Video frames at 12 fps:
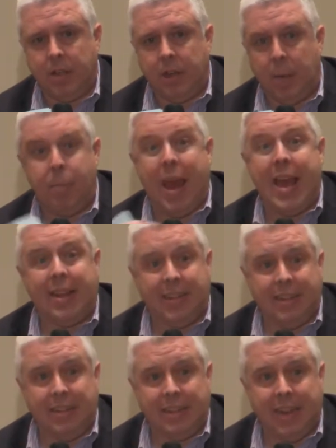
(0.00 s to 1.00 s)

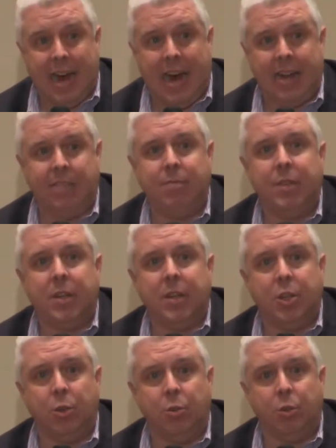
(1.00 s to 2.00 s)
abandon God,
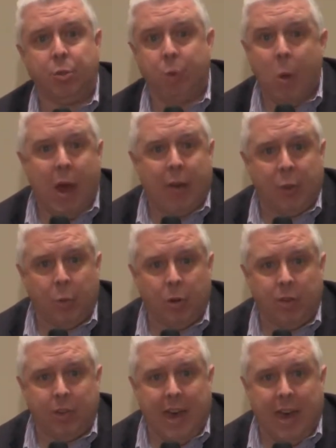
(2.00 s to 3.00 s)
you throw out the
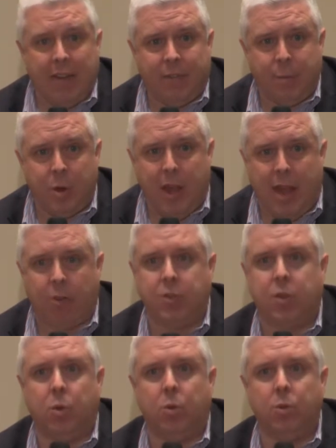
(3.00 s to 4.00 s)
word of God from your
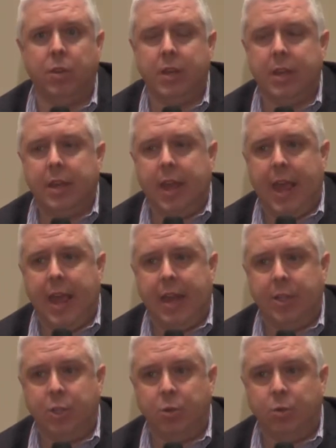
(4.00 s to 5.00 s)
household,
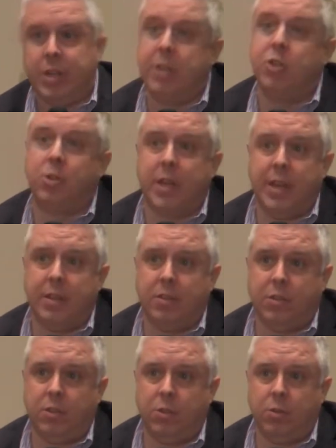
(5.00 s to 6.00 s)
and you teach your
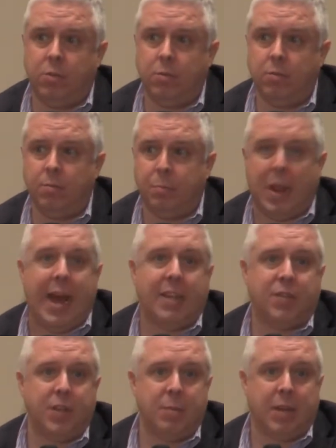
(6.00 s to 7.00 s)
kids to
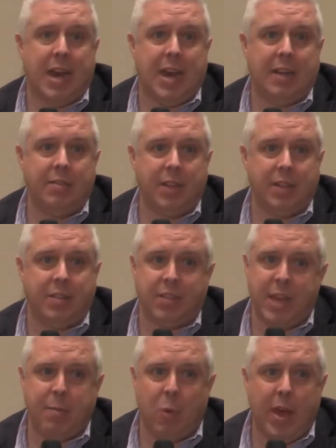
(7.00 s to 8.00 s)
blaspheme God in the
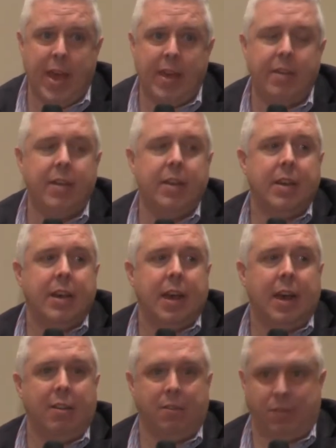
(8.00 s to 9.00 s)
same way,
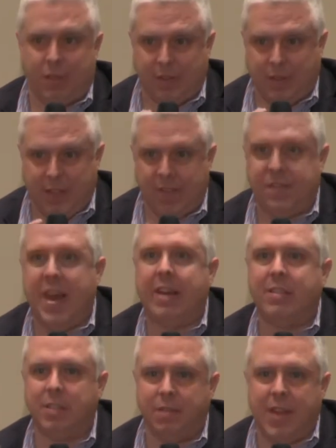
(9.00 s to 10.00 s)
uh, the, the
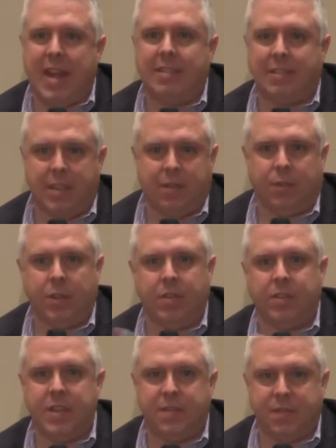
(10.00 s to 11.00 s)
effects of that
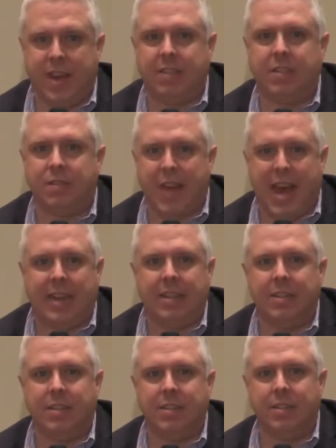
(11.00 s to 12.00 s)
sinfulness, the effects of that
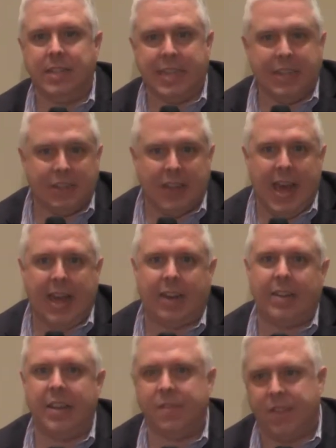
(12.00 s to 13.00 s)

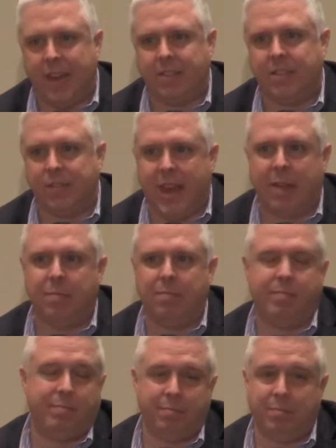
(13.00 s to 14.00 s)
neglect, the effects of that
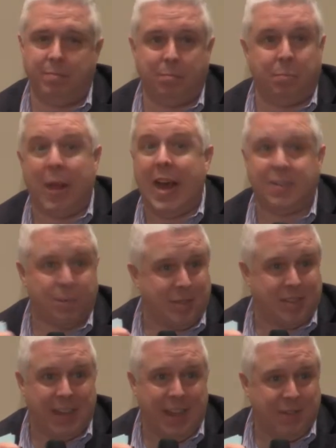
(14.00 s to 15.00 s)

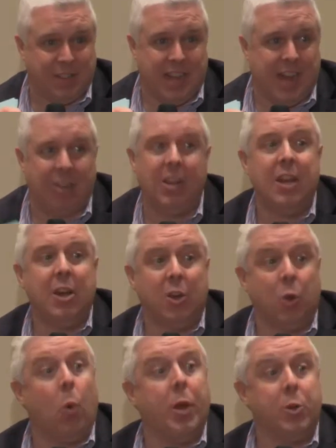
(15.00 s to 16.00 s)
blasphemous lifestyle
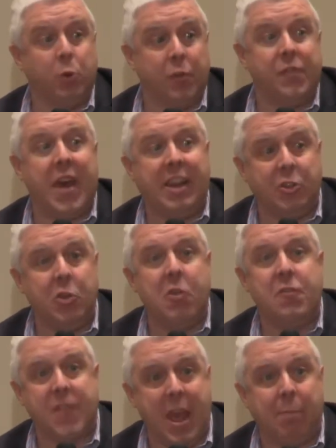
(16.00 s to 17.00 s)
are going to affect
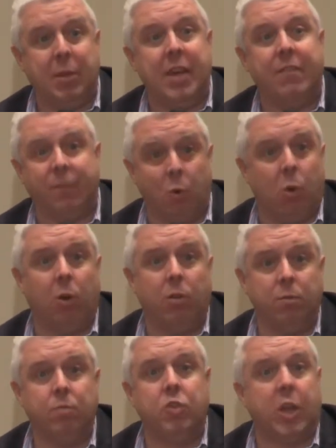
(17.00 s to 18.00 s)
your family
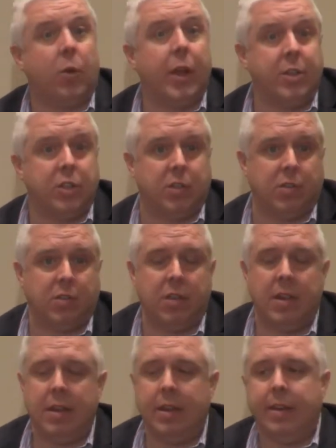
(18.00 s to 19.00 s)
for
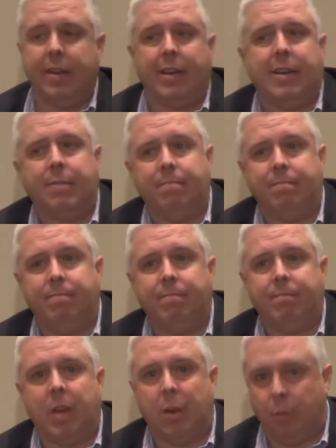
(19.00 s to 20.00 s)
generations. Um,
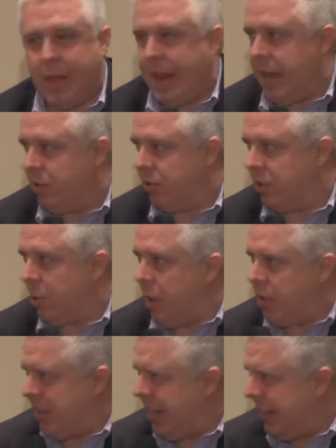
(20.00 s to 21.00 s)
I hope that answers the
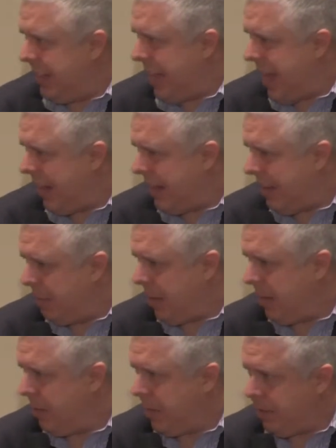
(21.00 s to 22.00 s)
question. Anything to add to that,
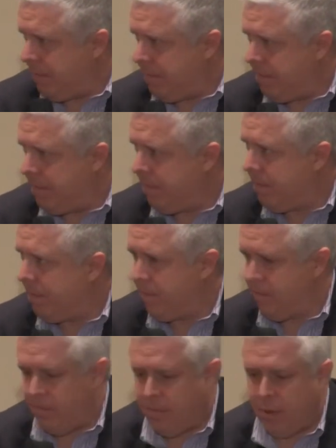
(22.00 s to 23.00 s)
Mike, Rick?
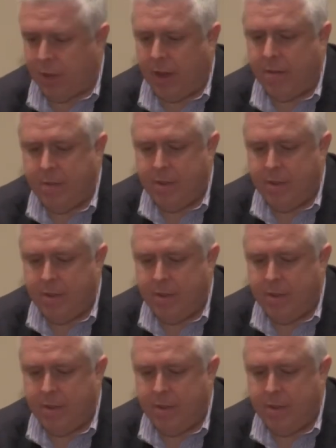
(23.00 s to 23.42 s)
Okay.